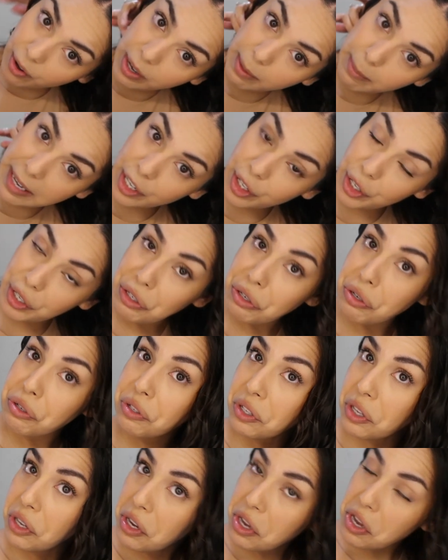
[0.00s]
way my
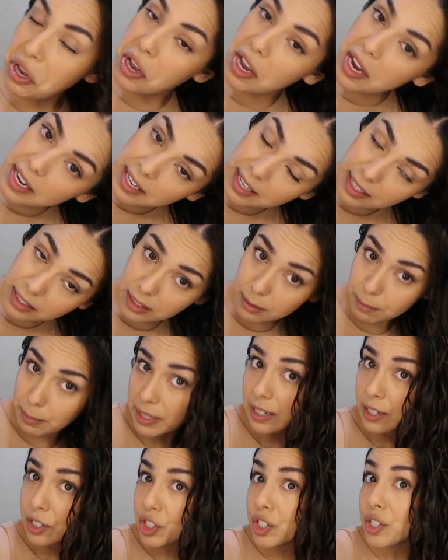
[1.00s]
curls get to
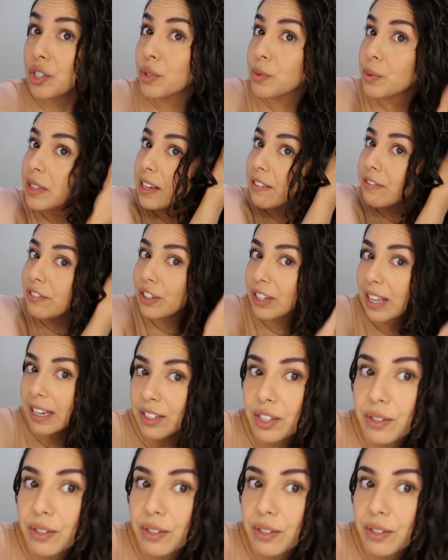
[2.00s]
pick and choose what they feel like